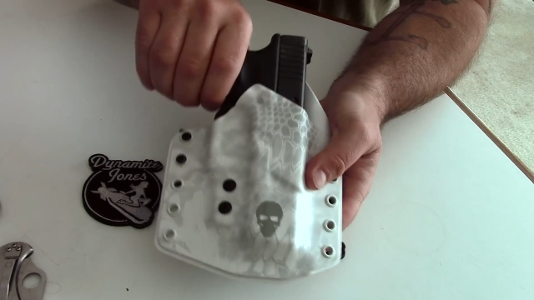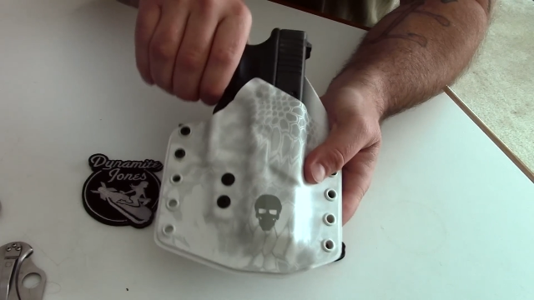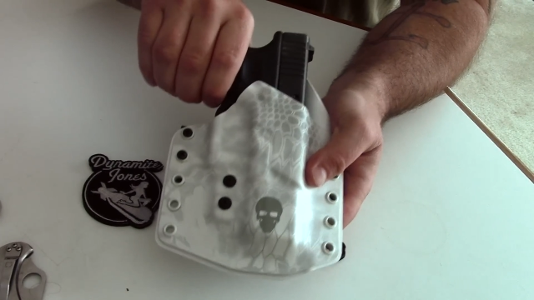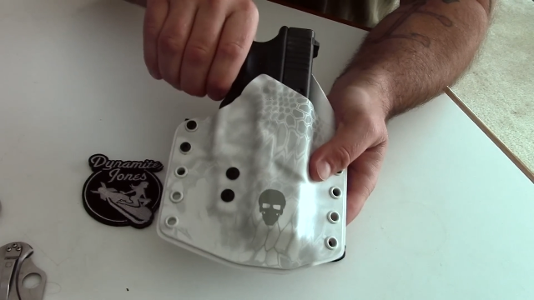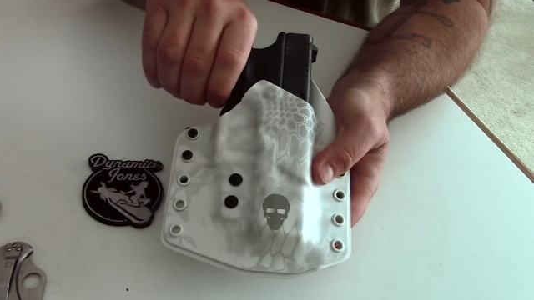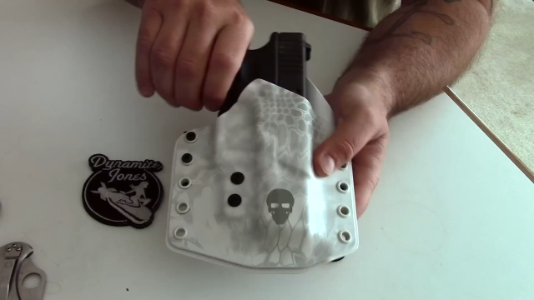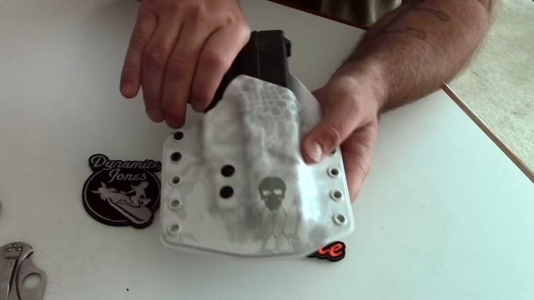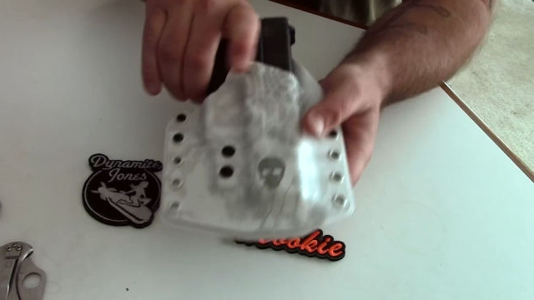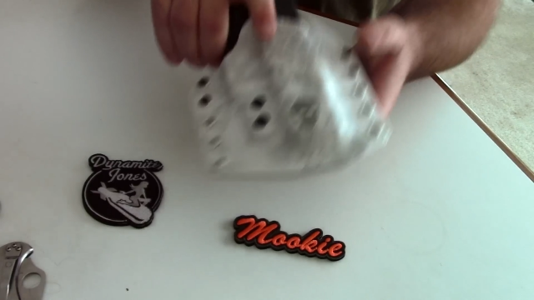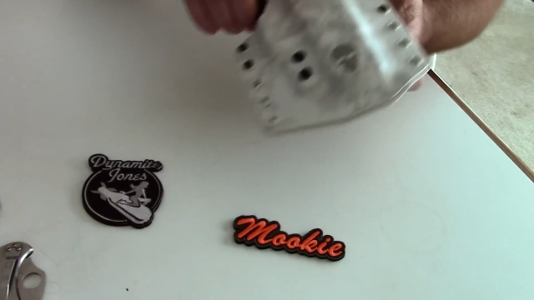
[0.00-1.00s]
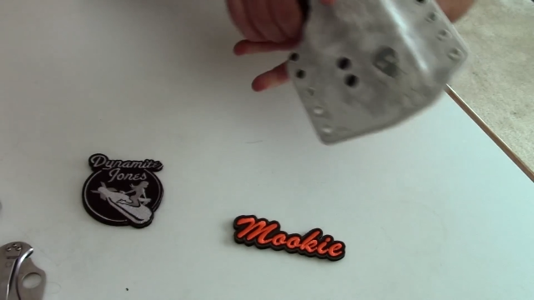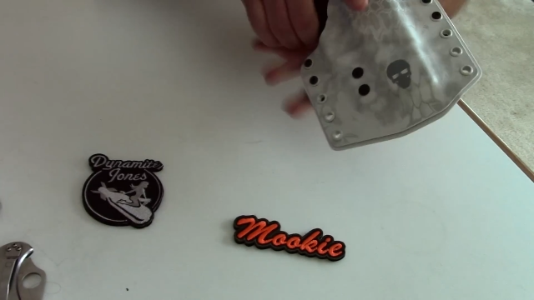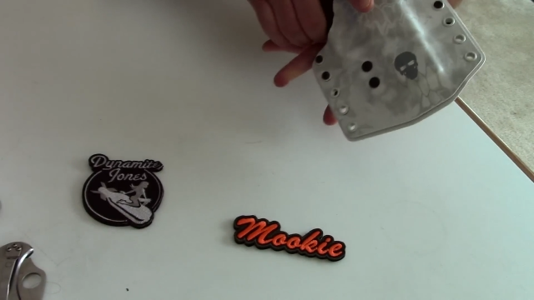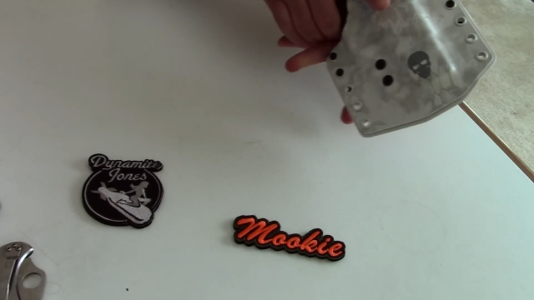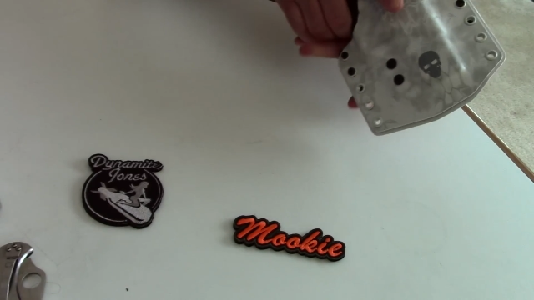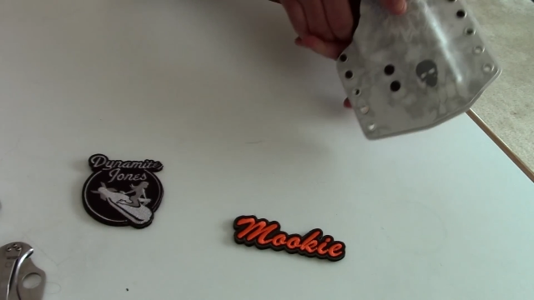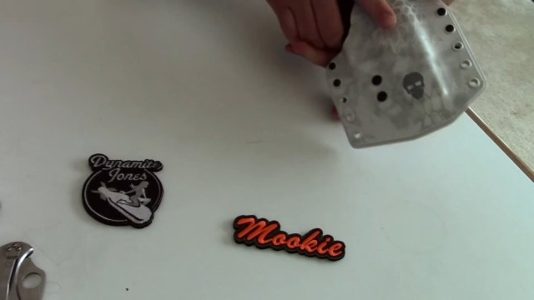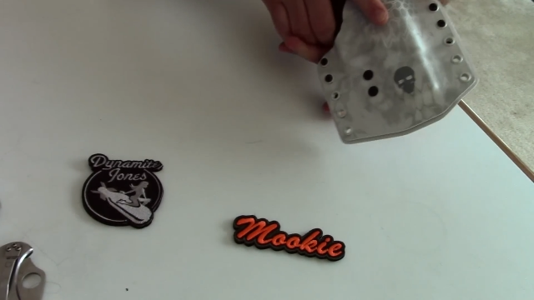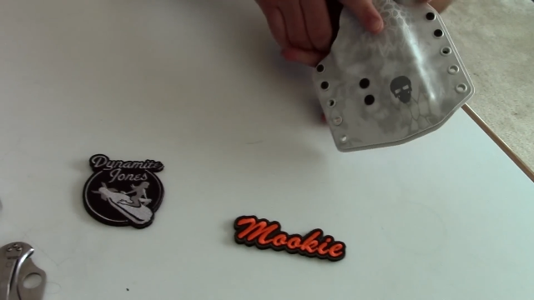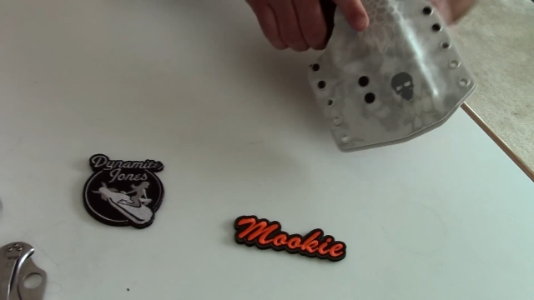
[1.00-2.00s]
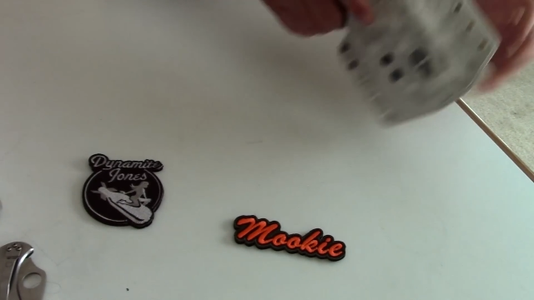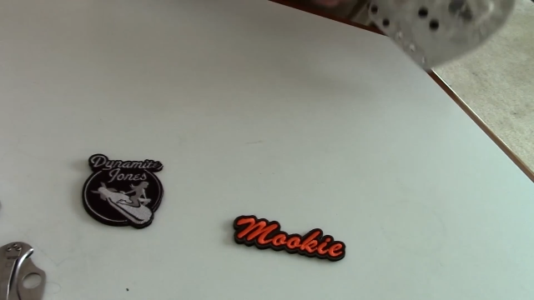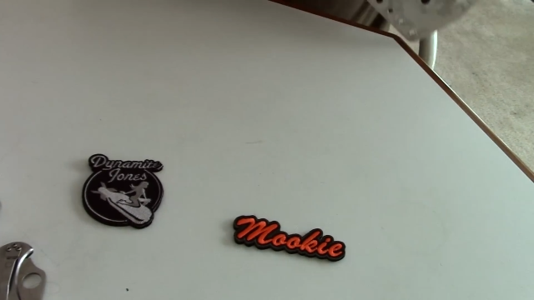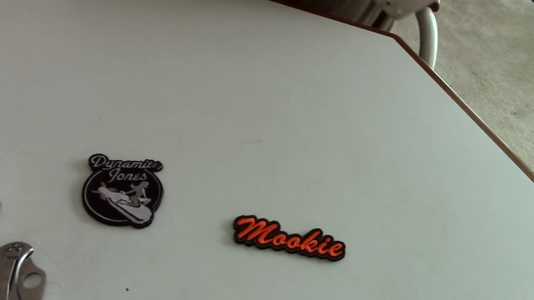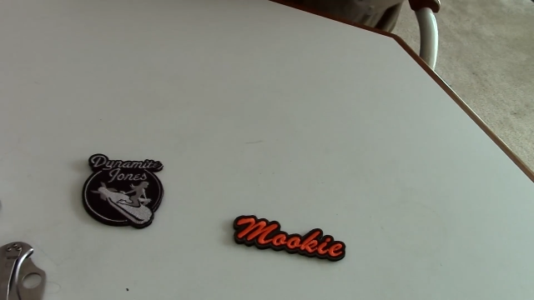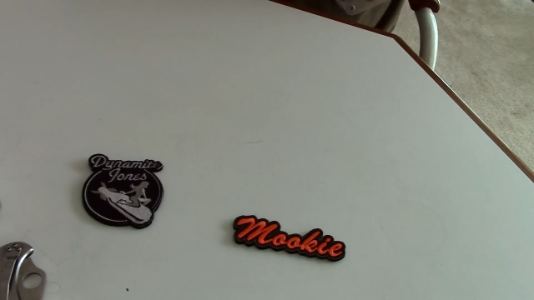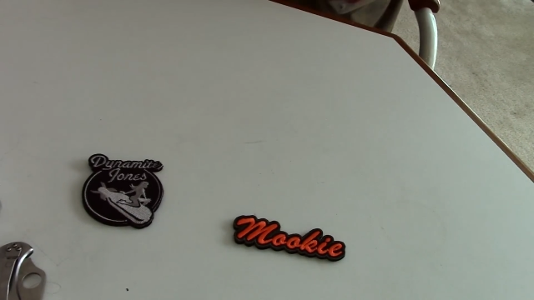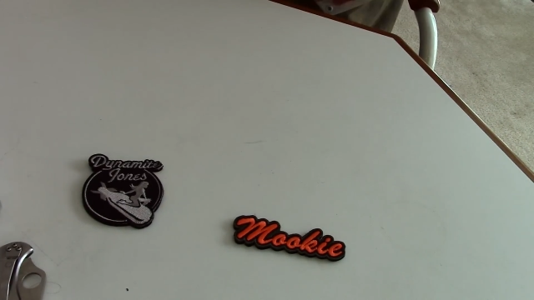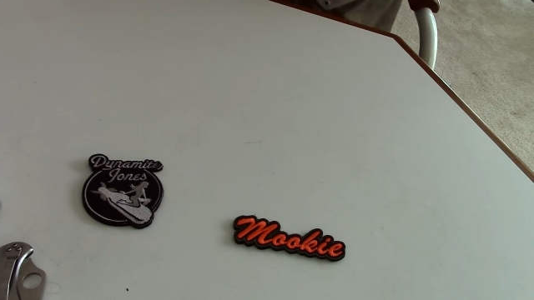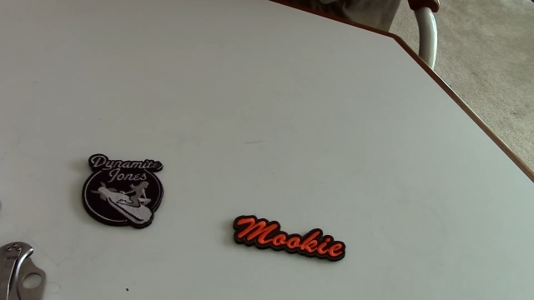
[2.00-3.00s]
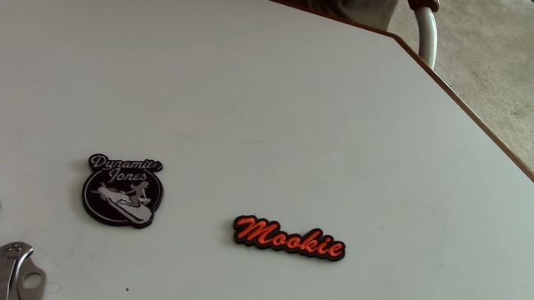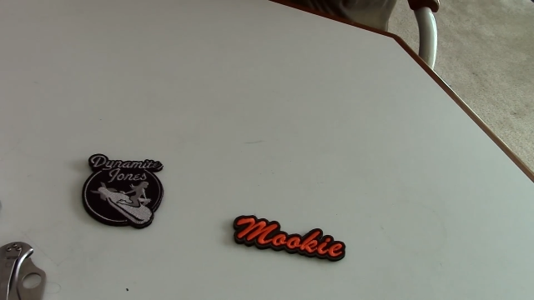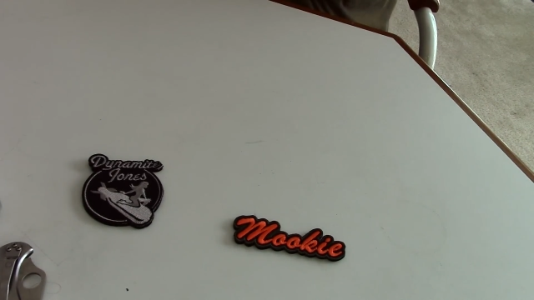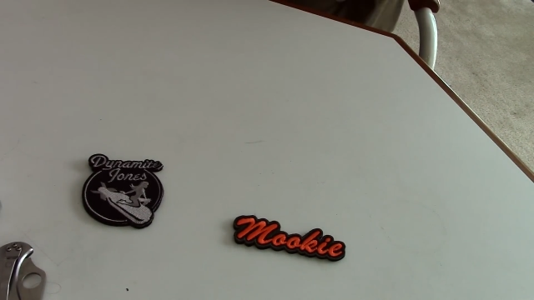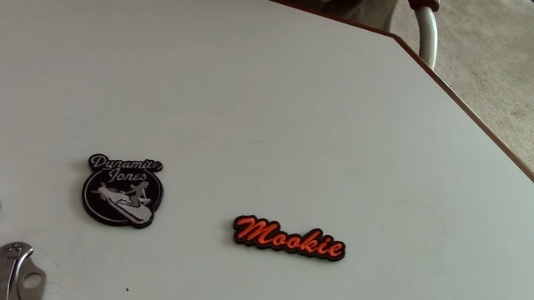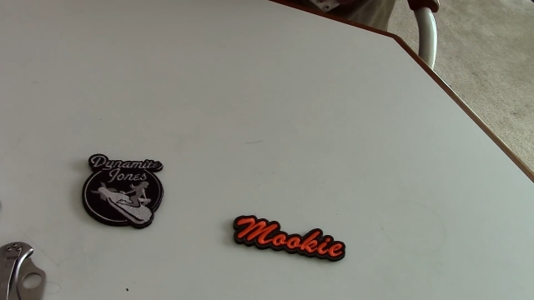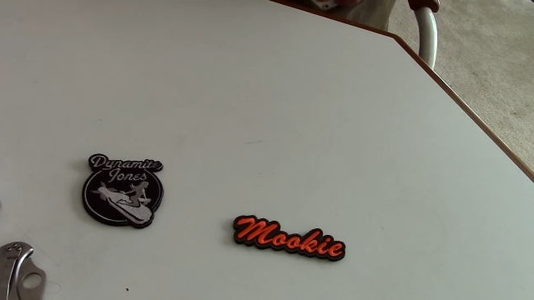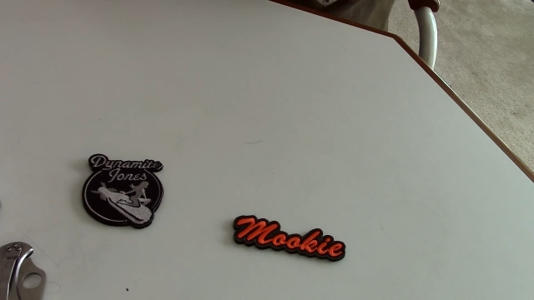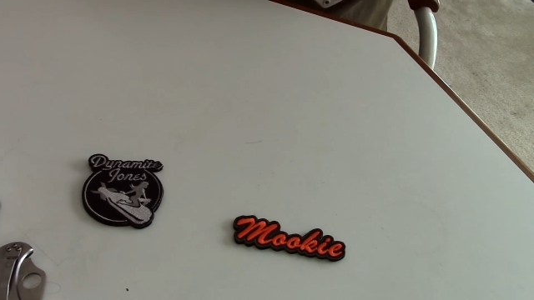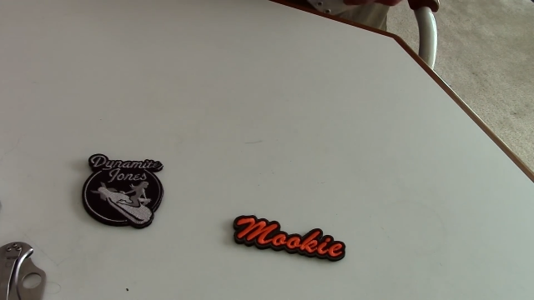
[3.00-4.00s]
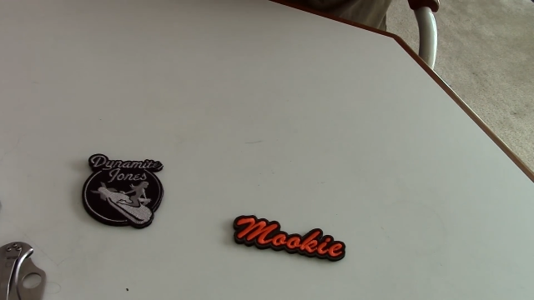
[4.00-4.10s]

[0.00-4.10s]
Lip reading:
Nobody's mouth can be seen.